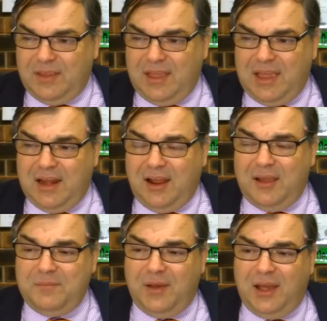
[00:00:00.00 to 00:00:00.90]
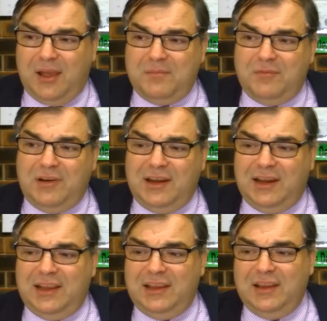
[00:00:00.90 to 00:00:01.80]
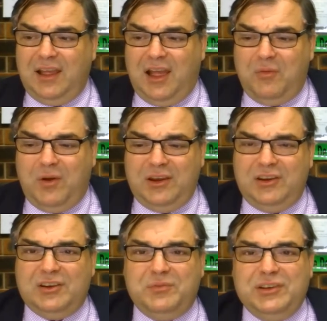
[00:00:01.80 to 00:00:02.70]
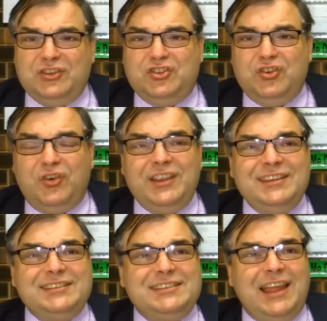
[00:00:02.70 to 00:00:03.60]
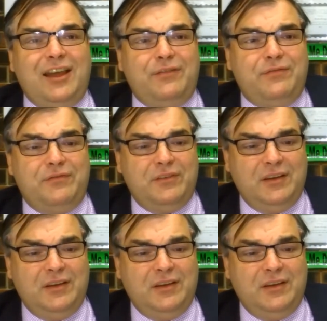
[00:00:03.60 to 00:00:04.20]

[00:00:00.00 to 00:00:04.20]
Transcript: And I'm I'm really I want you to enjoy your stuff.